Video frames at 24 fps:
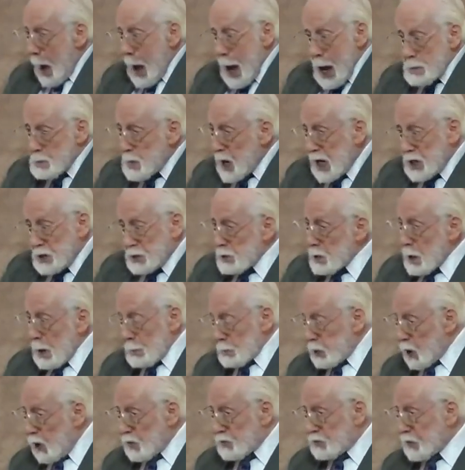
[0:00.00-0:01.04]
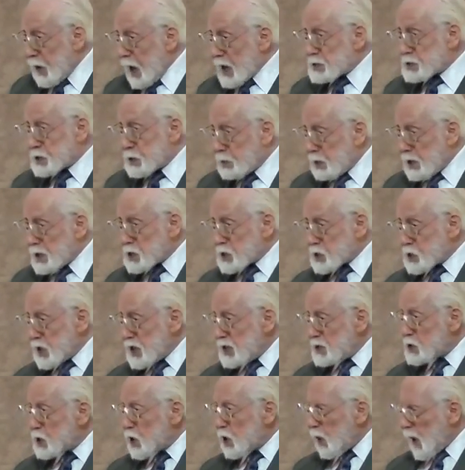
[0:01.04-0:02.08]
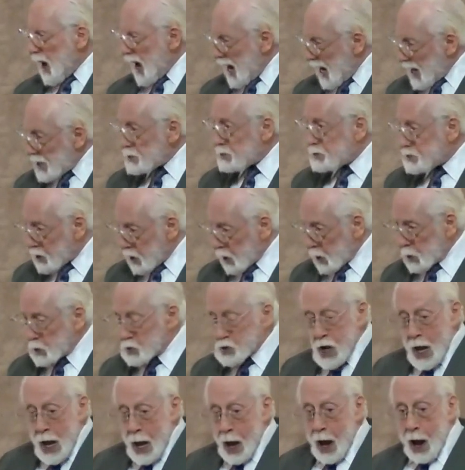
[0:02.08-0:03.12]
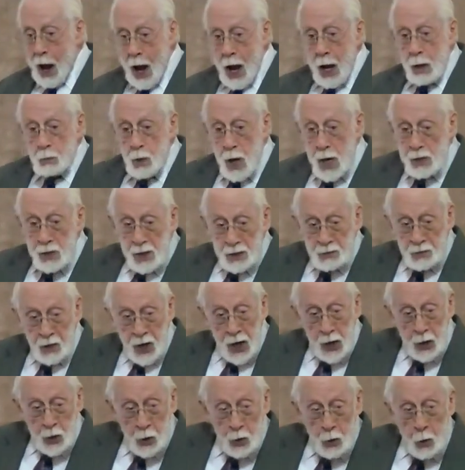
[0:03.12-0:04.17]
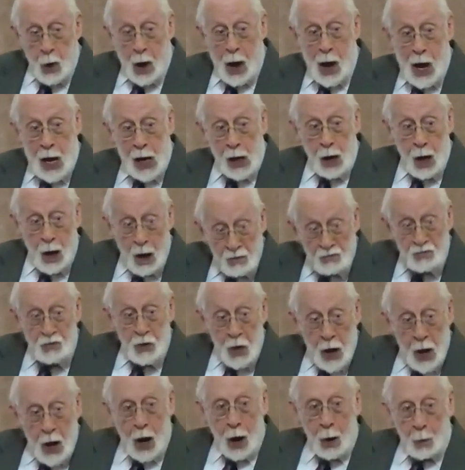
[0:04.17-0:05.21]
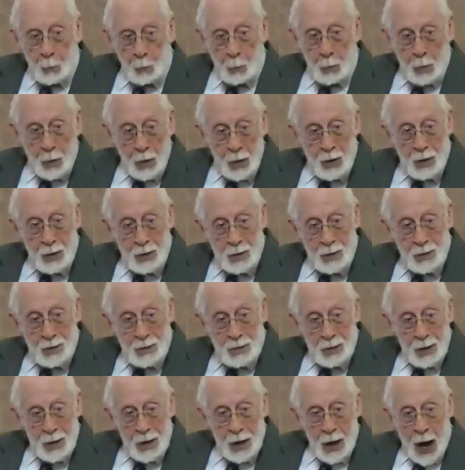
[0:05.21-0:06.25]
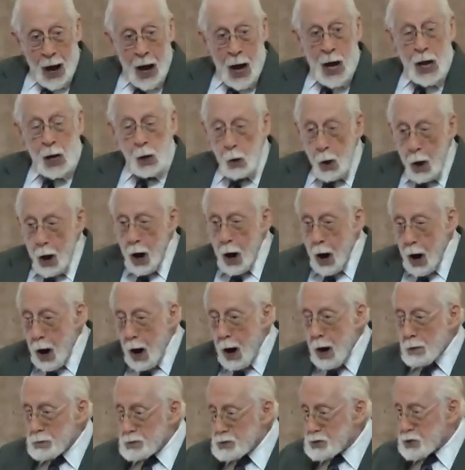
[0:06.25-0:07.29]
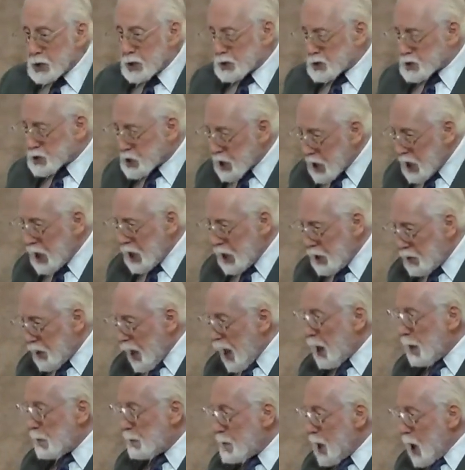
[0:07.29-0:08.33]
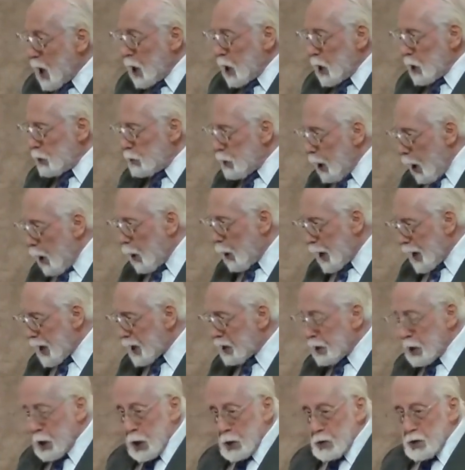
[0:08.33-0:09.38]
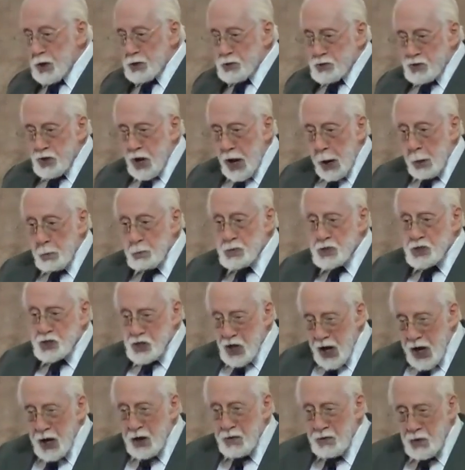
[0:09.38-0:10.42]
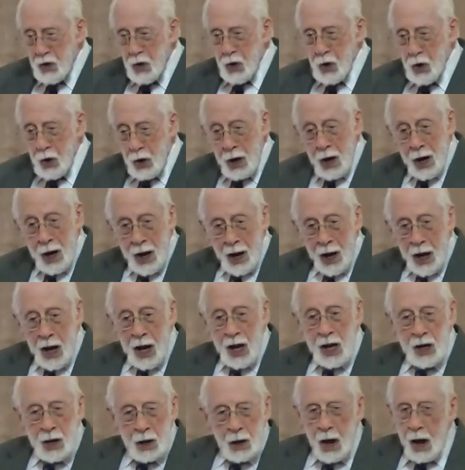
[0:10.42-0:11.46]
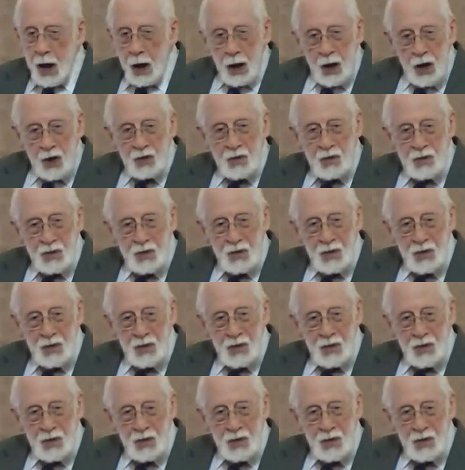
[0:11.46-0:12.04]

I meet professed Christians who hate Jews, I want to tell you I love them. I long to see them knowing the same Savior I love.